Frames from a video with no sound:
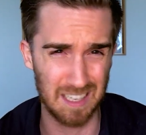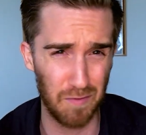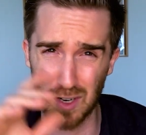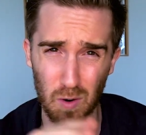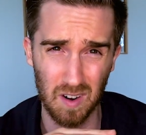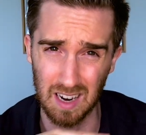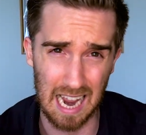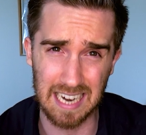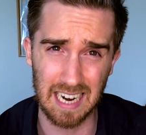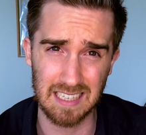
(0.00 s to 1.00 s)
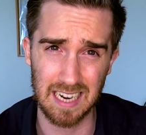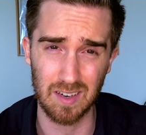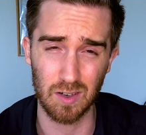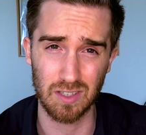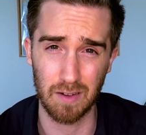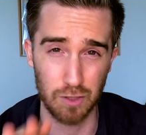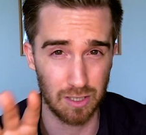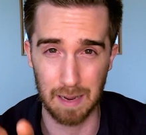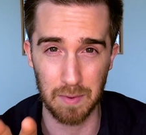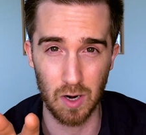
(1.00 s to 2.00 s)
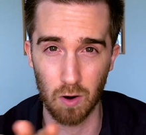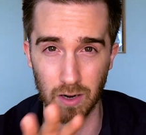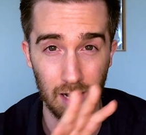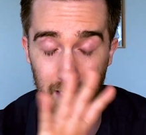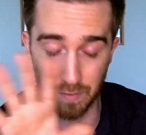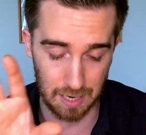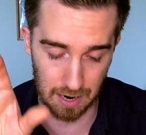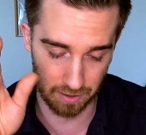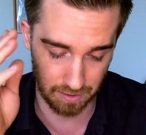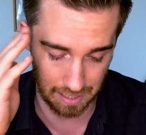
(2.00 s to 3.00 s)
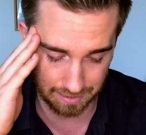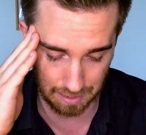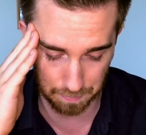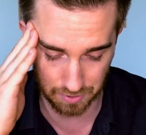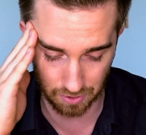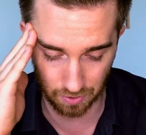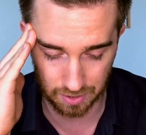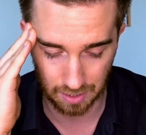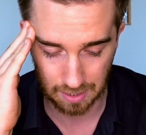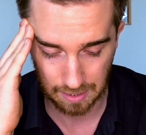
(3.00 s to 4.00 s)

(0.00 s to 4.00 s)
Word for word: If you don't like that technical stuff, just let me know and I'll leave it out in the next episode.